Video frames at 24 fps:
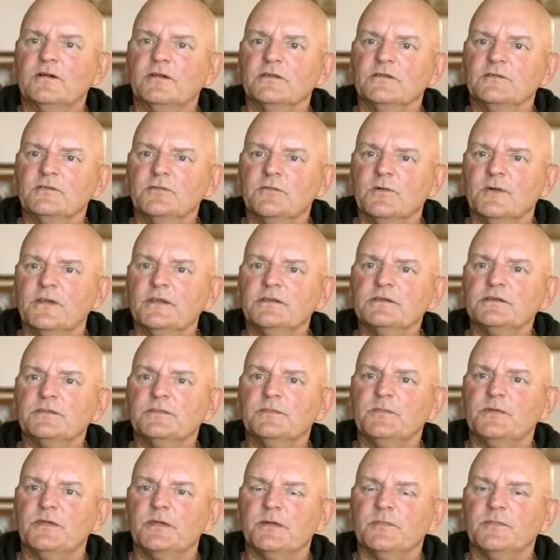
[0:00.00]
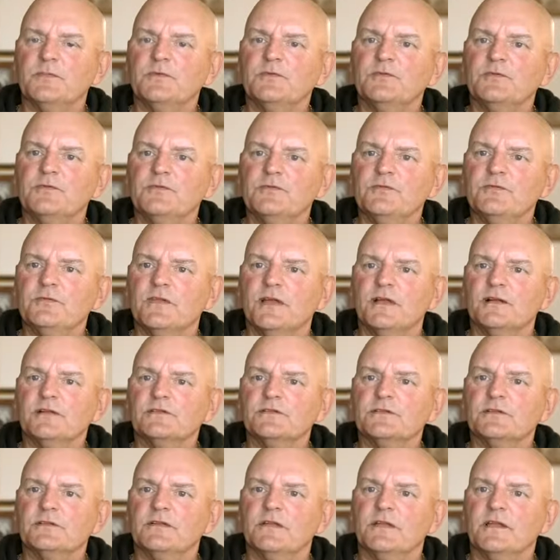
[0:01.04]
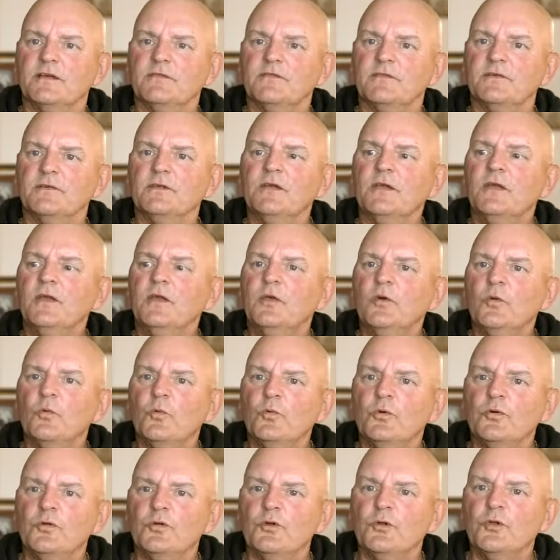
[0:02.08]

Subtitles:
on 20 September 2011 will